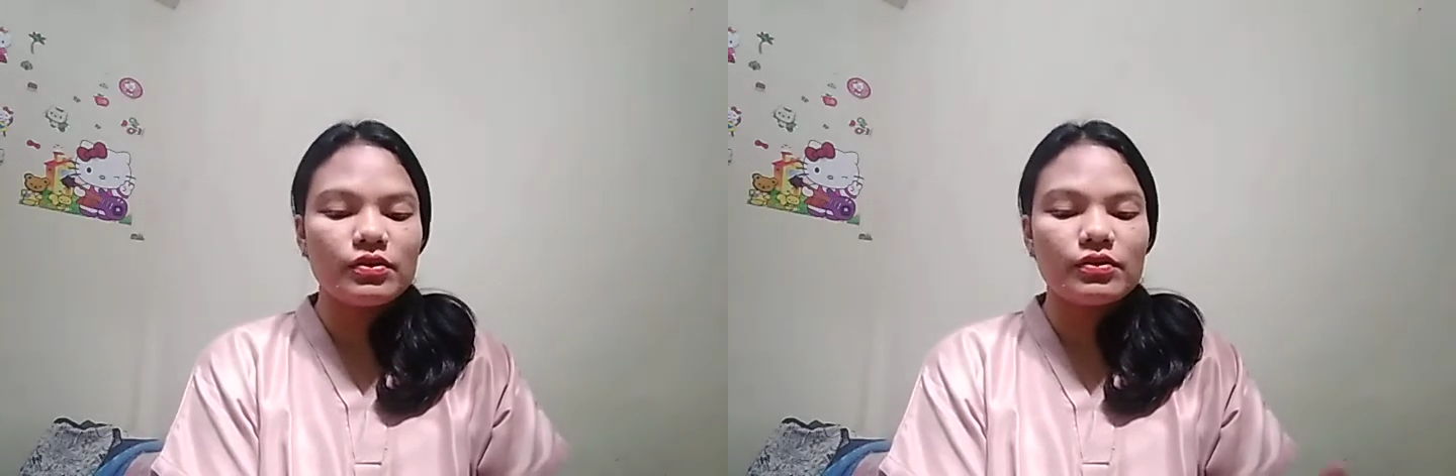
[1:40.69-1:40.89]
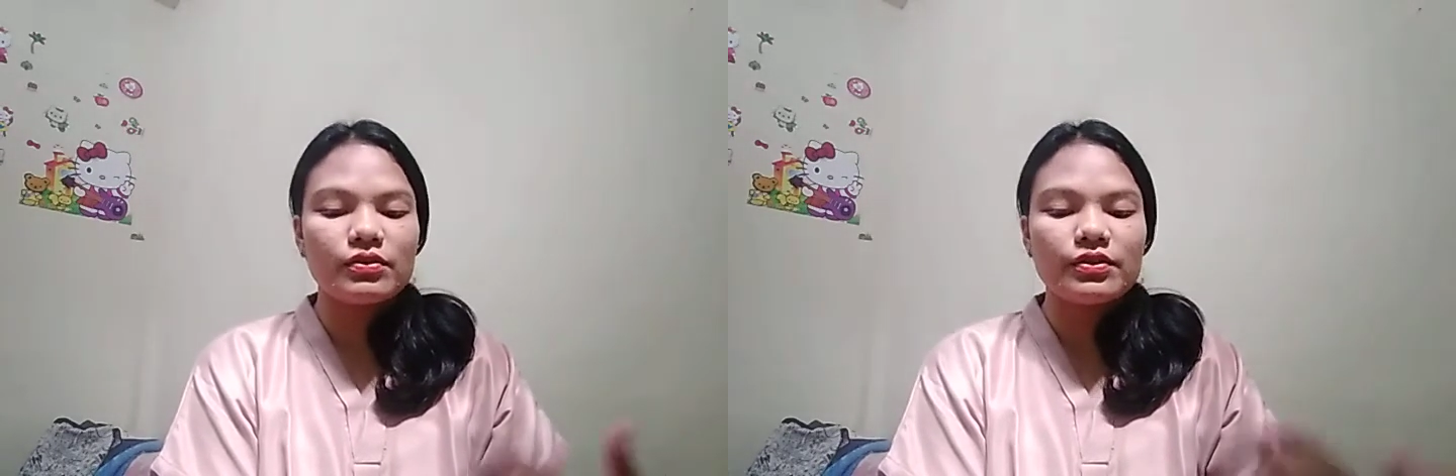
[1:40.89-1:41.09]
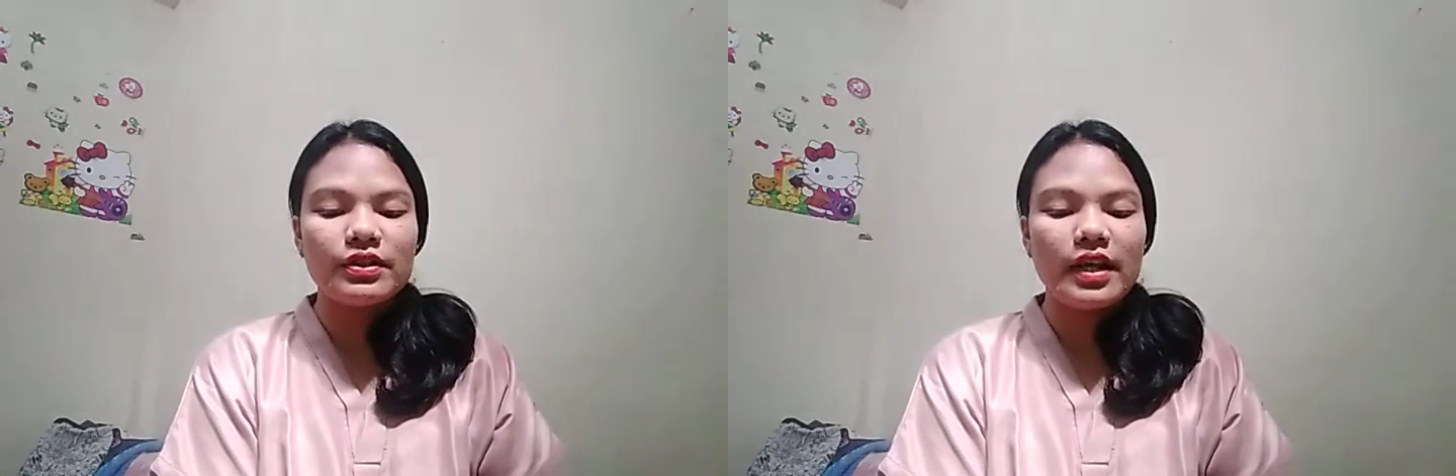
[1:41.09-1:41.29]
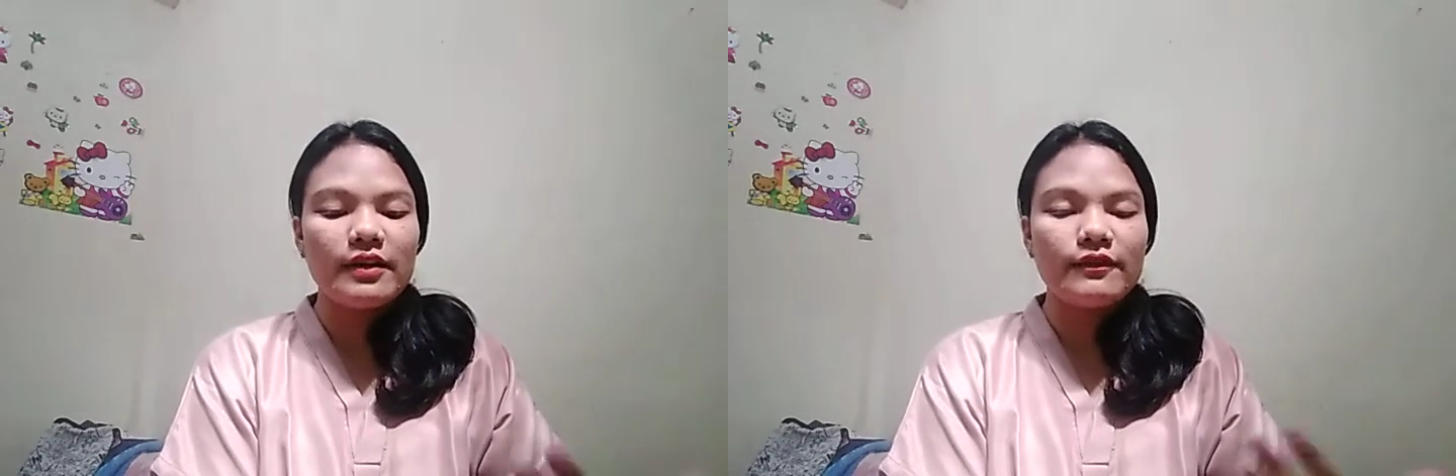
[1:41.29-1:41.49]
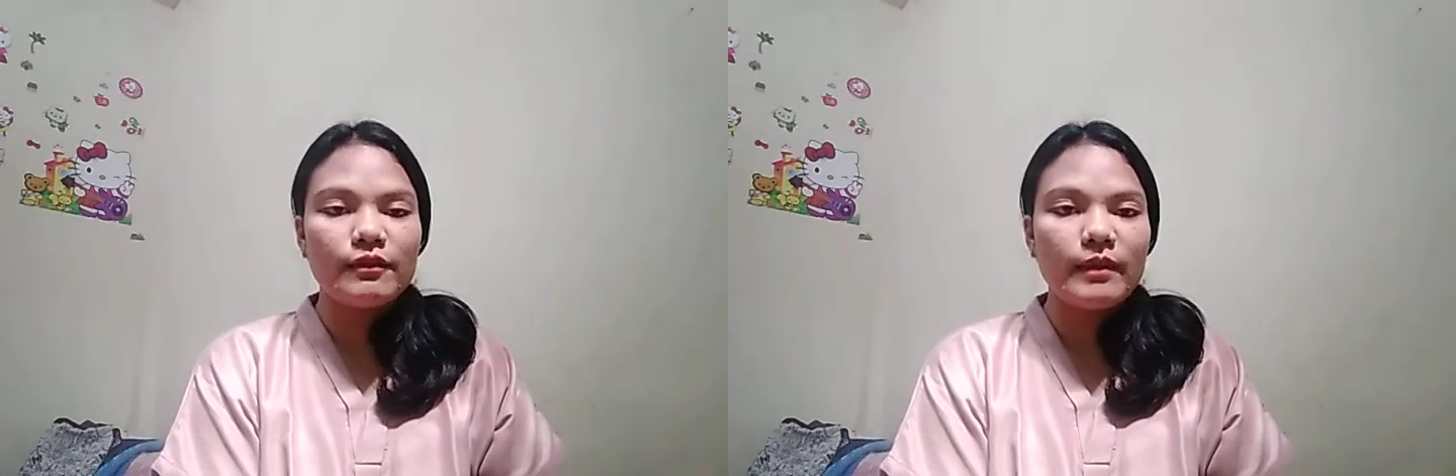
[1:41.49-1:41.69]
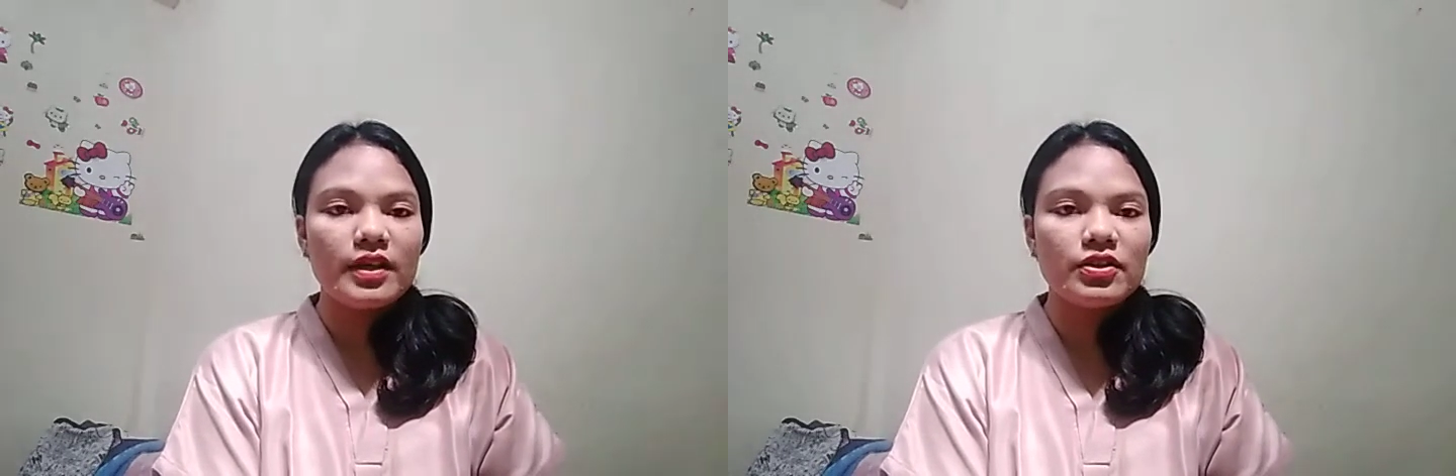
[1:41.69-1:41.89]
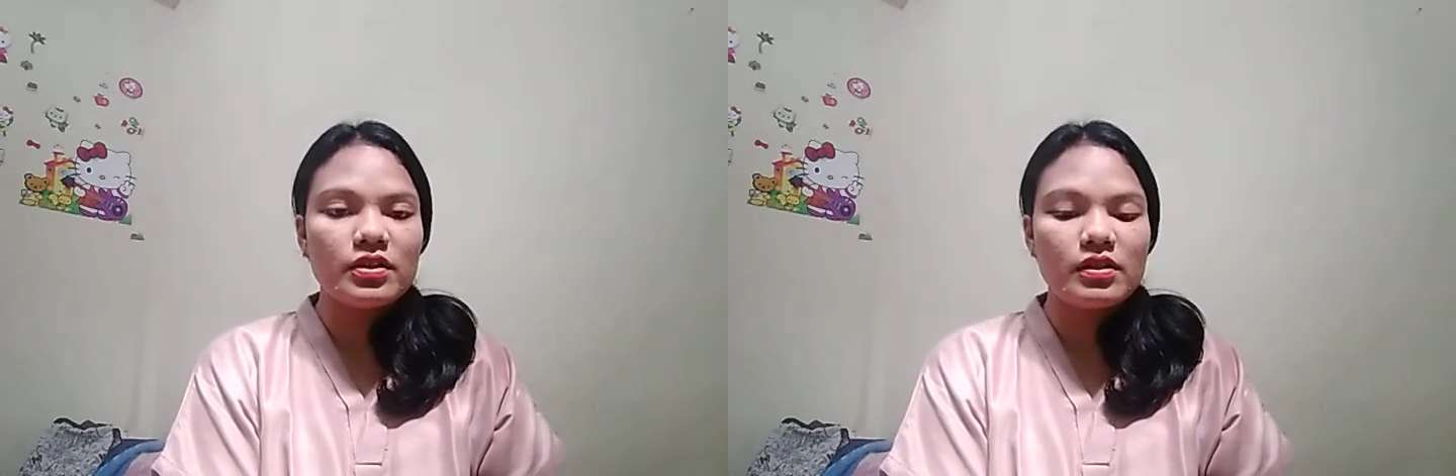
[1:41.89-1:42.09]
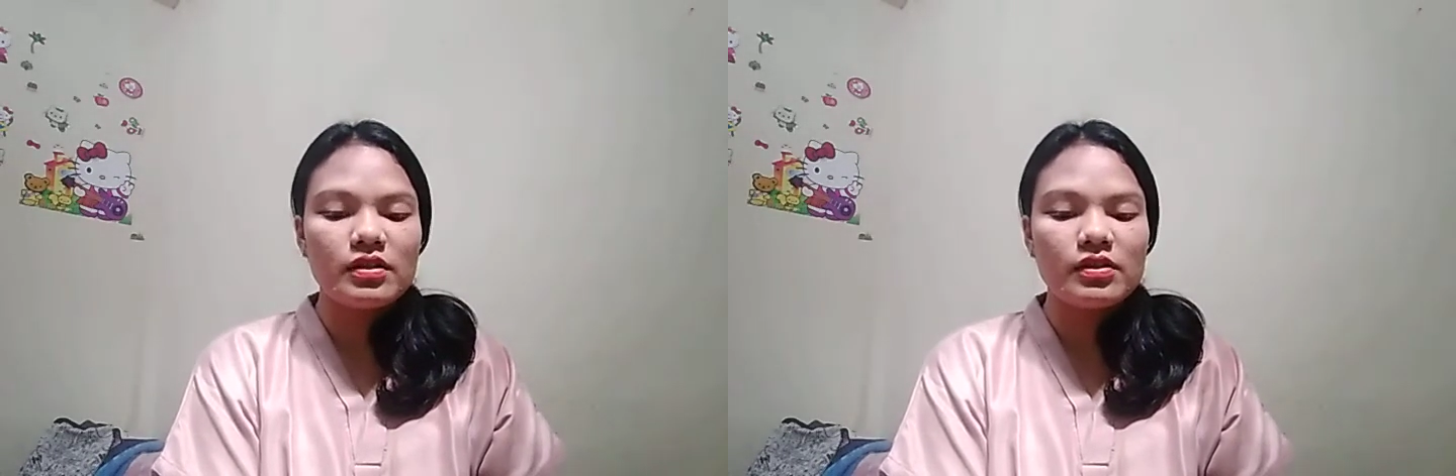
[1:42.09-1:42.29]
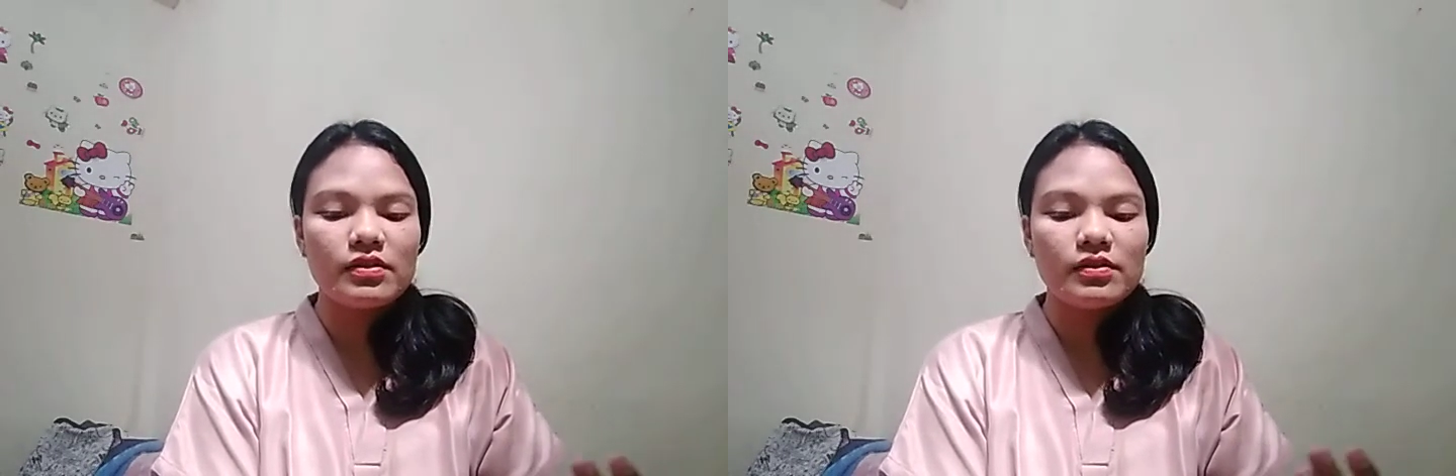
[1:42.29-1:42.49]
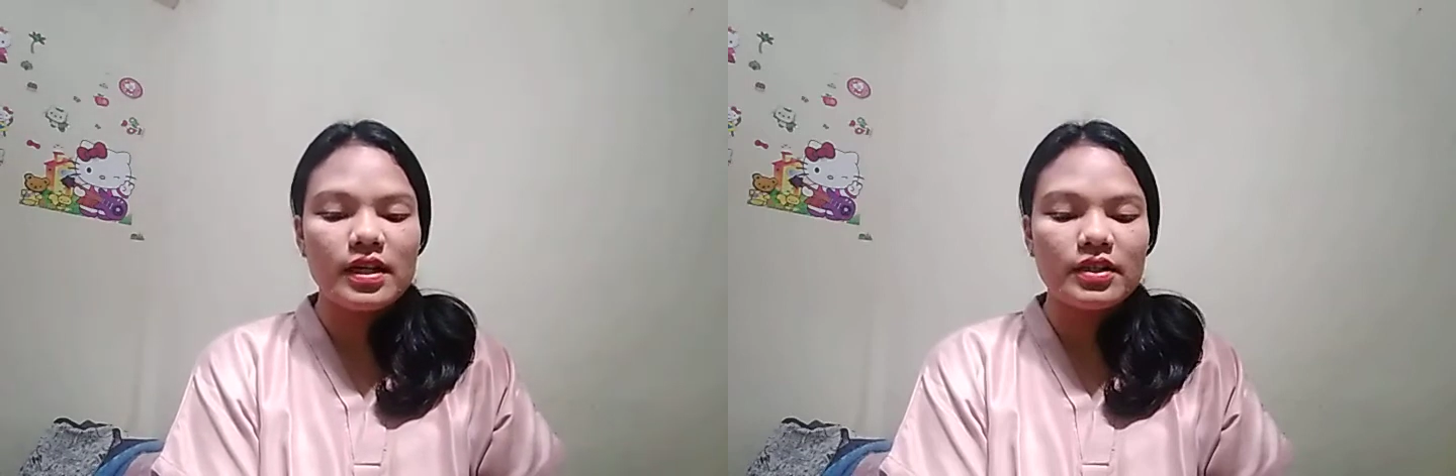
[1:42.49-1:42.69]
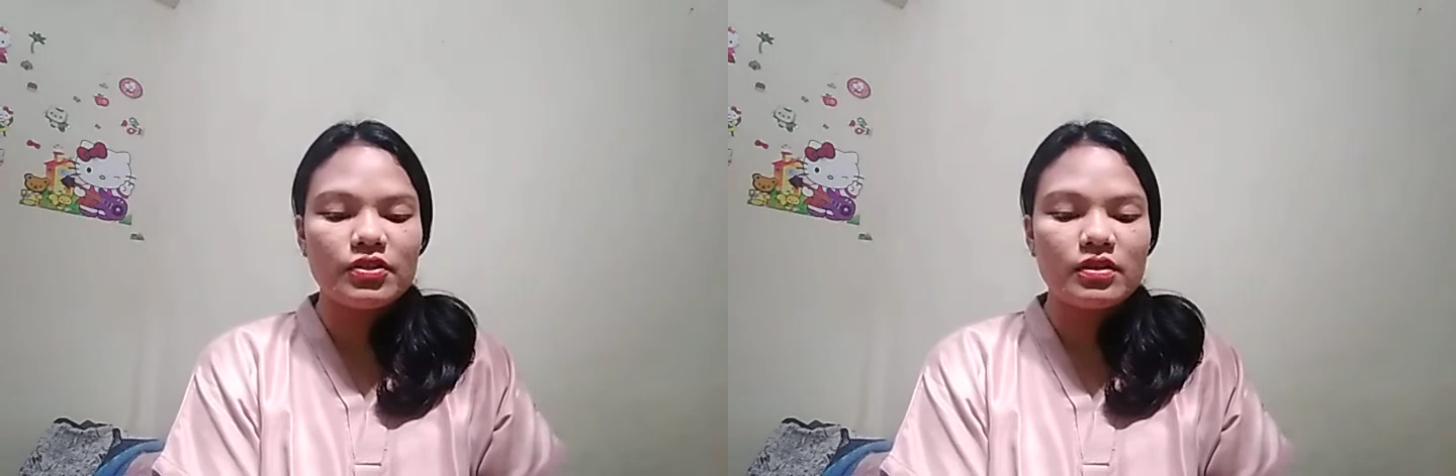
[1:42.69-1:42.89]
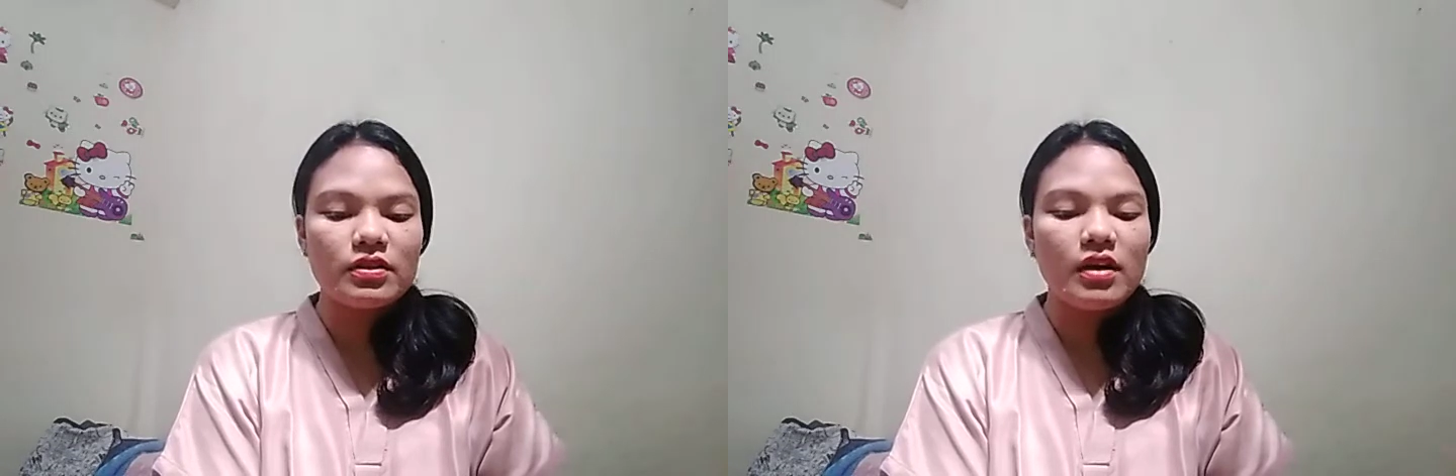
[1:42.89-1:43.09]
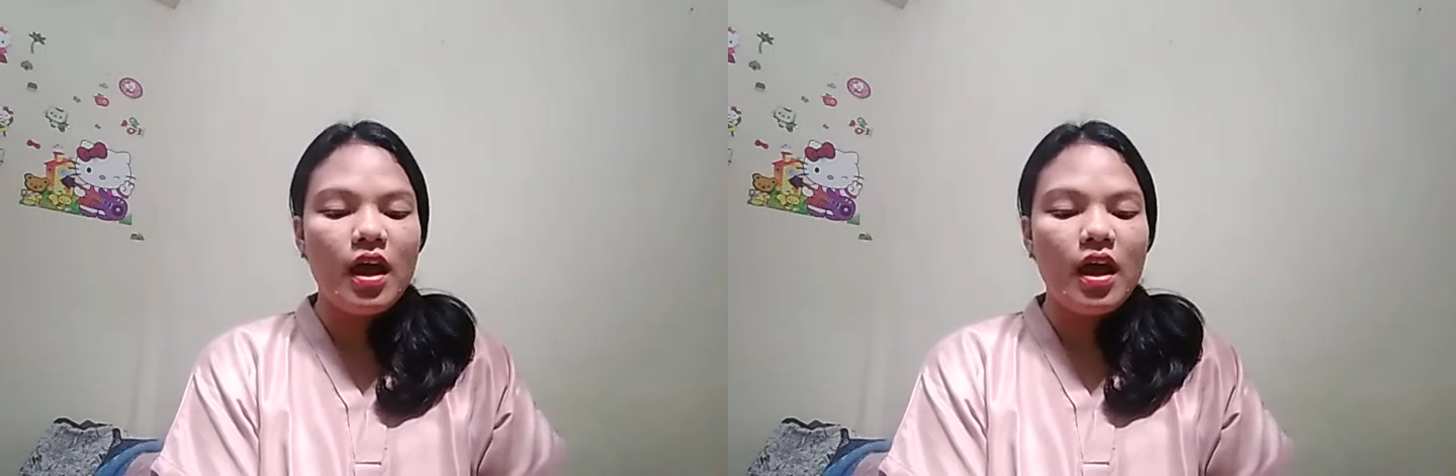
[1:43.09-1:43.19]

to create information structure,